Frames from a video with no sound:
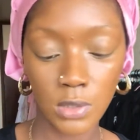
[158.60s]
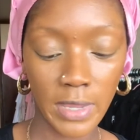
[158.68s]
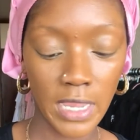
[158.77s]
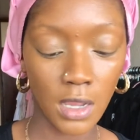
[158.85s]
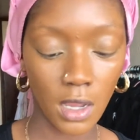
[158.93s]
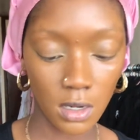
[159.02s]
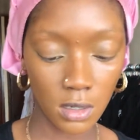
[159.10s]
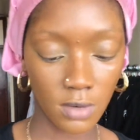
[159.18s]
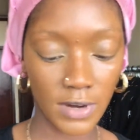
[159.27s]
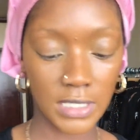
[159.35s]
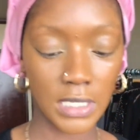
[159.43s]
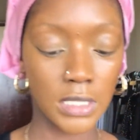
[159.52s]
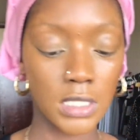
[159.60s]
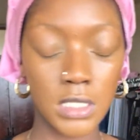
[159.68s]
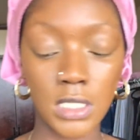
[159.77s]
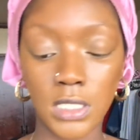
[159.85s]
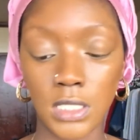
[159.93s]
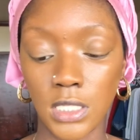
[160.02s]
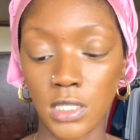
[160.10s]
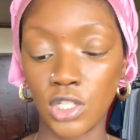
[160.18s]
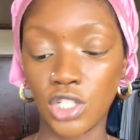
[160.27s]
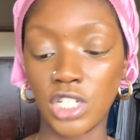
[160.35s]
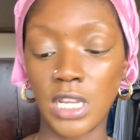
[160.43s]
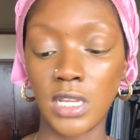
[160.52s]
Color Corrector, and this is in
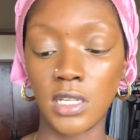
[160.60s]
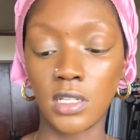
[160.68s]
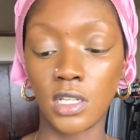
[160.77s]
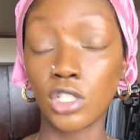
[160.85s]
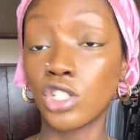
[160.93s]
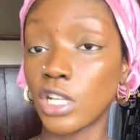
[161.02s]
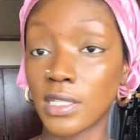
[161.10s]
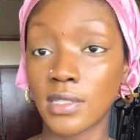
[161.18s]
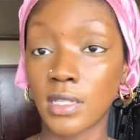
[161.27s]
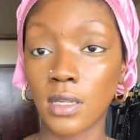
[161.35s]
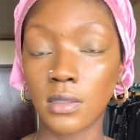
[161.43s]
the shade Chestnut.